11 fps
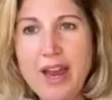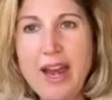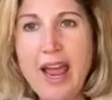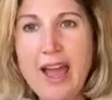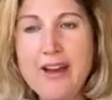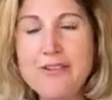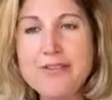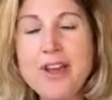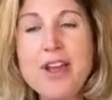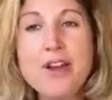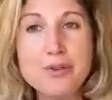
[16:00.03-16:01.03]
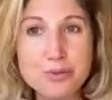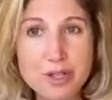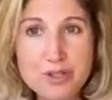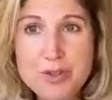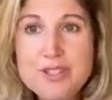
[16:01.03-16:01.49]
have
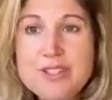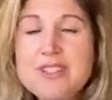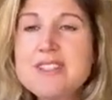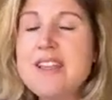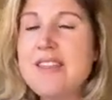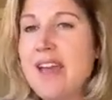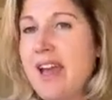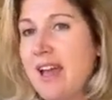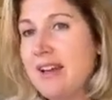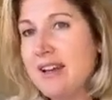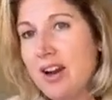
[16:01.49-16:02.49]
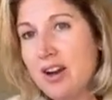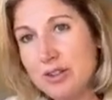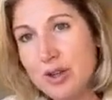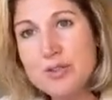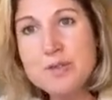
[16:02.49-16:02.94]
resources, that are
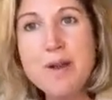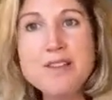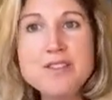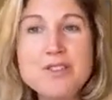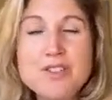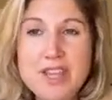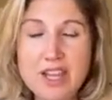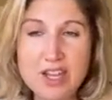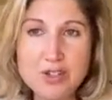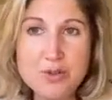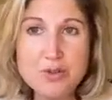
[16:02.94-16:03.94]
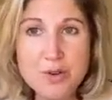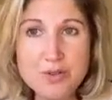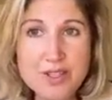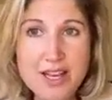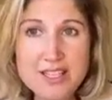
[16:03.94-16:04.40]
loan sponsors, that can do
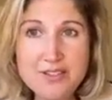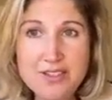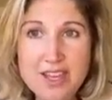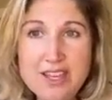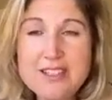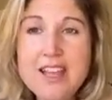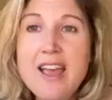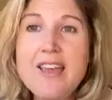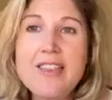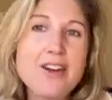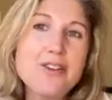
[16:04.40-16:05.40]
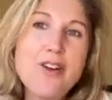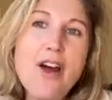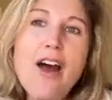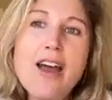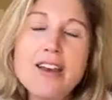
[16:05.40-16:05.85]
those kinds of things, that are
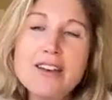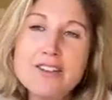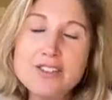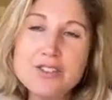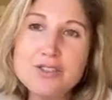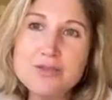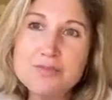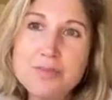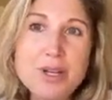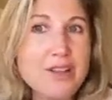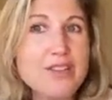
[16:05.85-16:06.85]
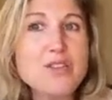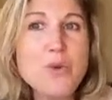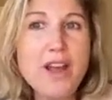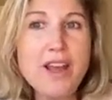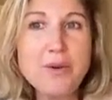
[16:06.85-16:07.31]
not putting in the
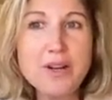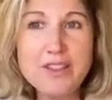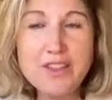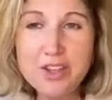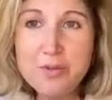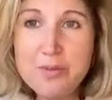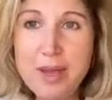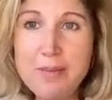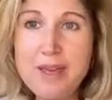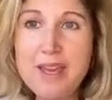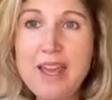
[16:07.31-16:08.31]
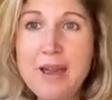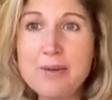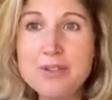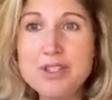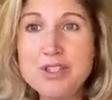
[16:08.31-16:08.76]
sweat equity that you may be
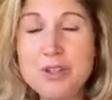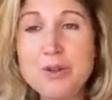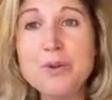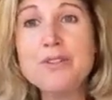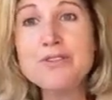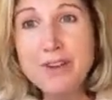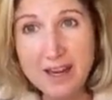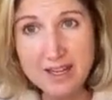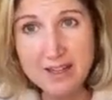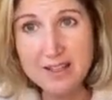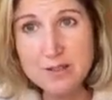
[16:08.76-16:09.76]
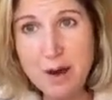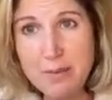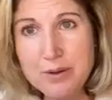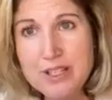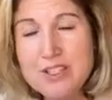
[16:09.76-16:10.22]
able to do finding these
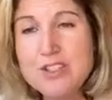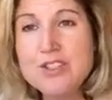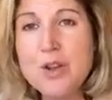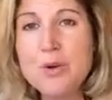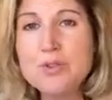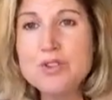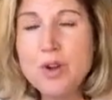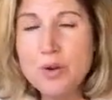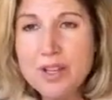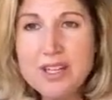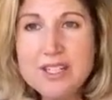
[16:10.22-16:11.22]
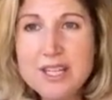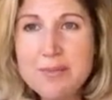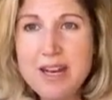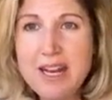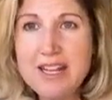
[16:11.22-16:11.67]
properties. So don't get
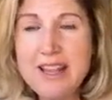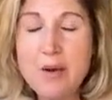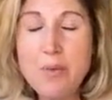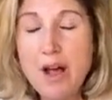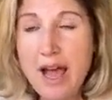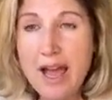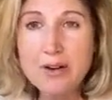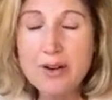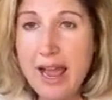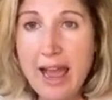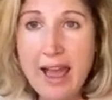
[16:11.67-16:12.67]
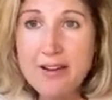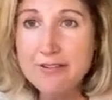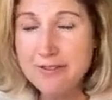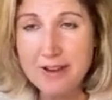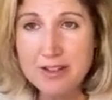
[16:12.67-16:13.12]
intimidated that, well, I don't
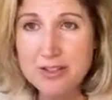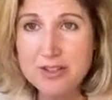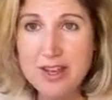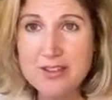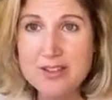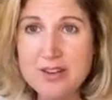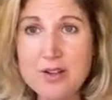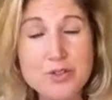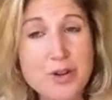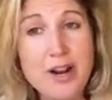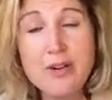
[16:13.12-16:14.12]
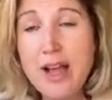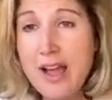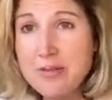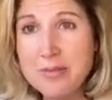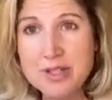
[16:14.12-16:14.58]
have $500,000, or I don't
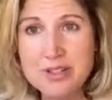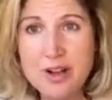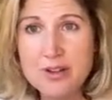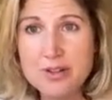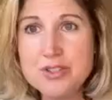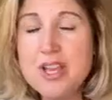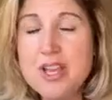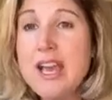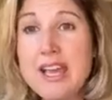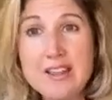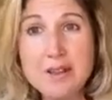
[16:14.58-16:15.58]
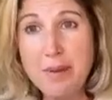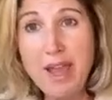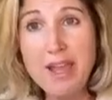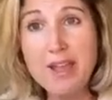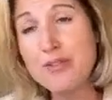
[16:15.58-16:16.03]
have $1 million in the
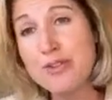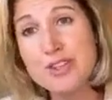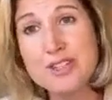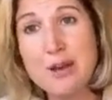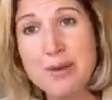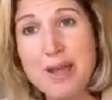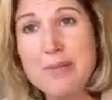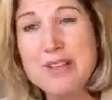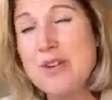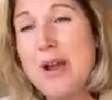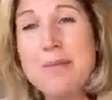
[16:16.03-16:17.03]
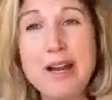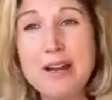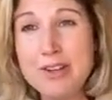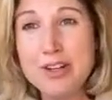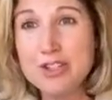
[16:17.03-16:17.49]
bank for this down payment, so I'm not
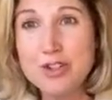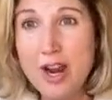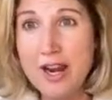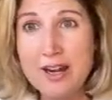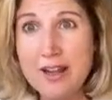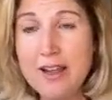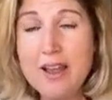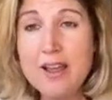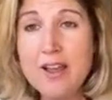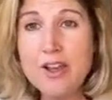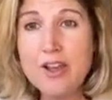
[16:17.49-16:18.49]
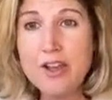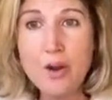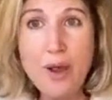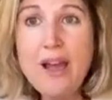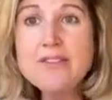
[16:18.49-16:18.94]
even going to try to
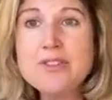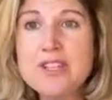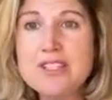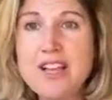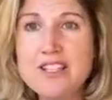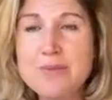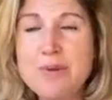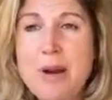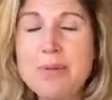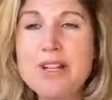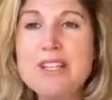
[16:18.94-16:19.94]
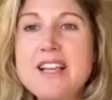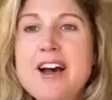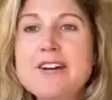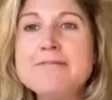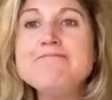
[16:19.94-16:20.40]
go after these kinds of properties.
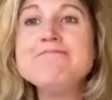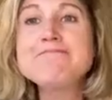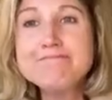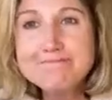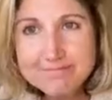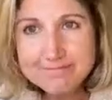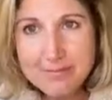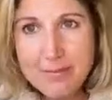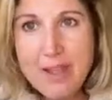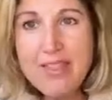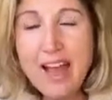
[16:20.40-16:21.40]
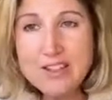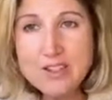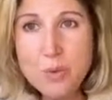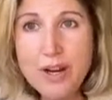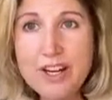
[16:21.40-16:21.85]

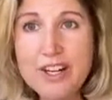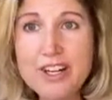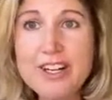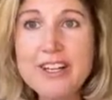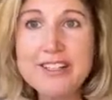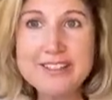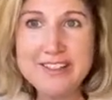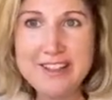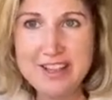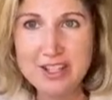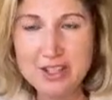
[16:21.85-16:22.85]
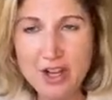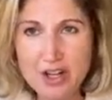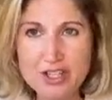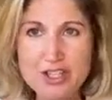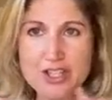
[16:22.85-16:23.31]
That's where the
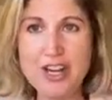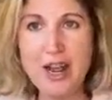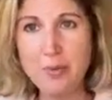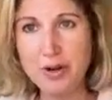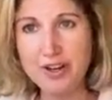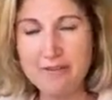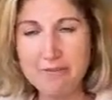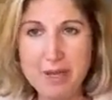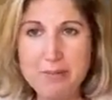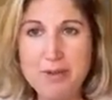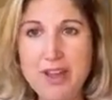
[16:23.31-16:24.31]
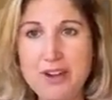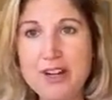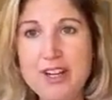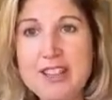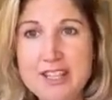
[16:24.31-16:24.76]
larger network of people that
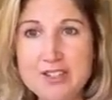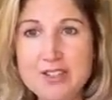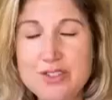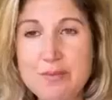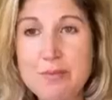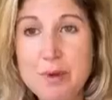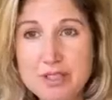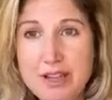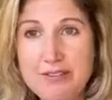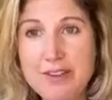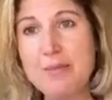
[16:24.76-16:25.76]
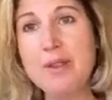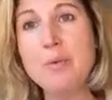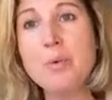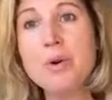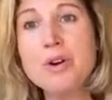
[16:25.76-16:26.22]
are in this
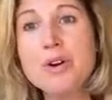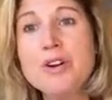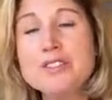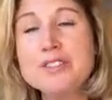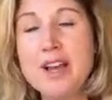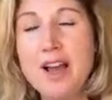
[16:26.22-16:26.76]
multifamily world,